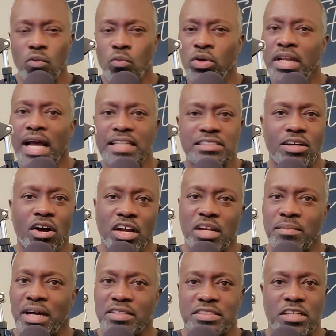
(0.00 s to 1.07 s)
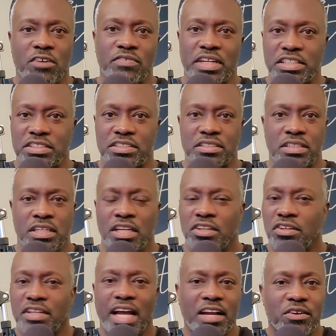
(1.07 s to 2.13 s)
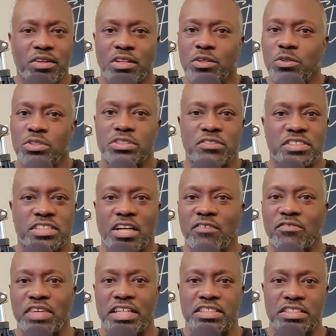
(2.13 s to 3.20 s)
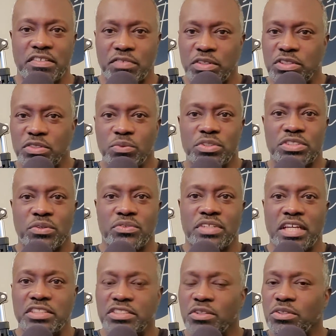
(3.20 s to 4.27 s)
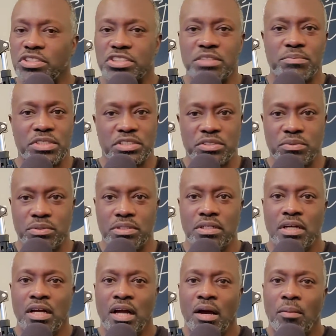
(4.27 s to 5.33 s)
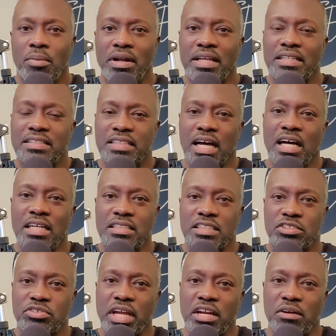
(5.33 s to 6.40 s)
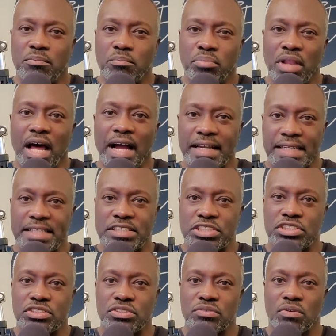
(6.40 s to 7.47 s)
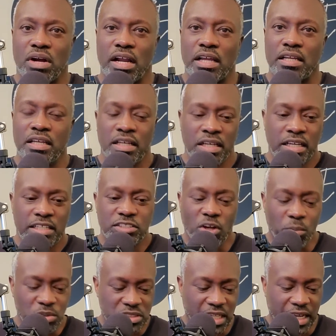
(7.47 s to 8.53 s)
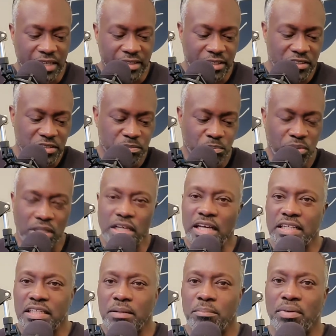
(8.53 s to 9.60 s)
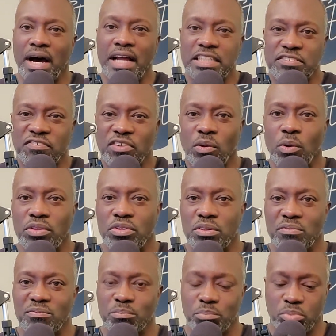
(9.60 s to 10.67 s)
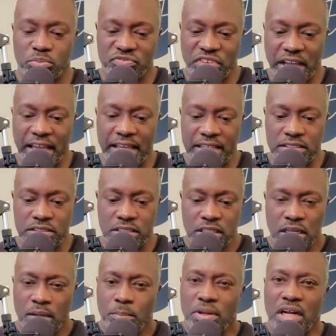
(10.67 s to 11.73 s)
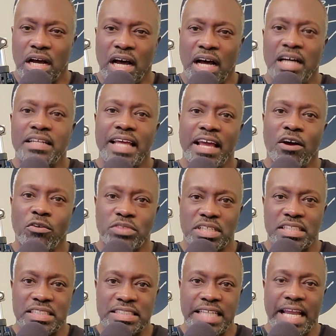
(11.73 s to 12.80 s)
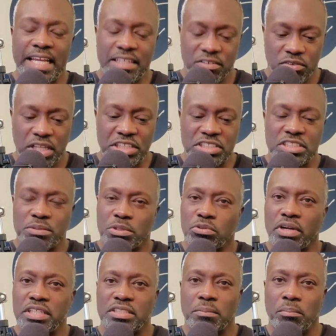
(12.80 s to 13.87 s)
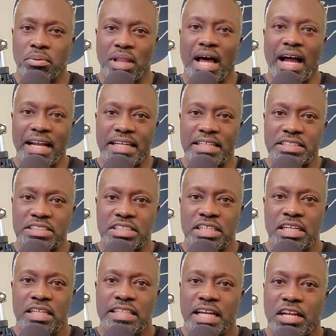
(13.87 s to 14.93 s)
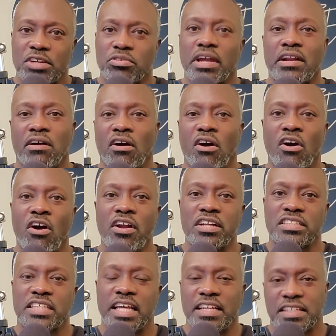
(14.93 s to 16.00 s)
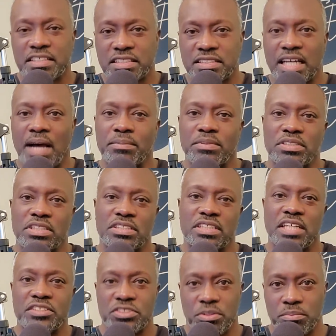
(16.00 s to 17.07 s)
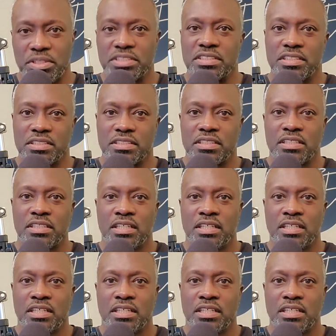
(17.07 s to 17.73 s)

We're not talking about salvation. You're not going to lose your salvation if you're doing certain things you know you shouldn't be doing, but it does create a blockage, right? It's almost like there's blood in the body that's flowing through the veins, but an unhealthy dating relationship creates a blockage that could create a heart attack that could stop the success of your business.